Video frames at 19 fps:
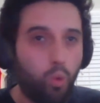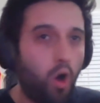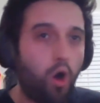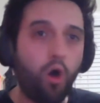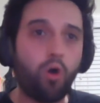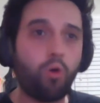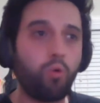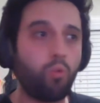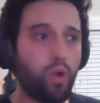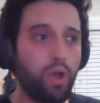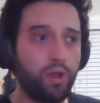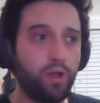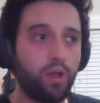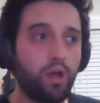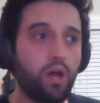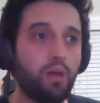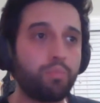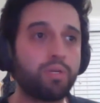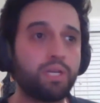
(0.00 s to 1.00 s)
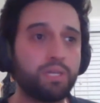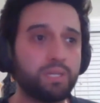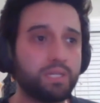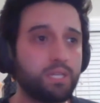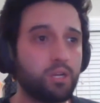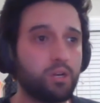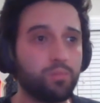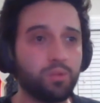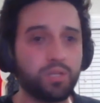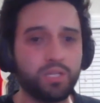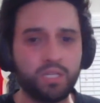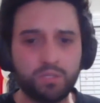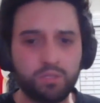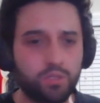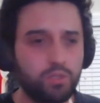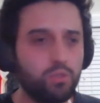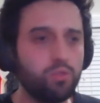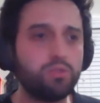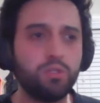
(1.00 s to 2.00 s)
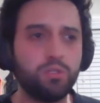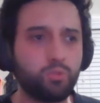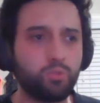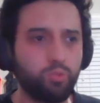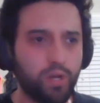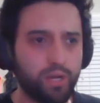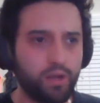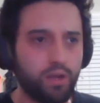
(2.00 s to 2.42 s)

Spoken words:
all went up considerably. His usage went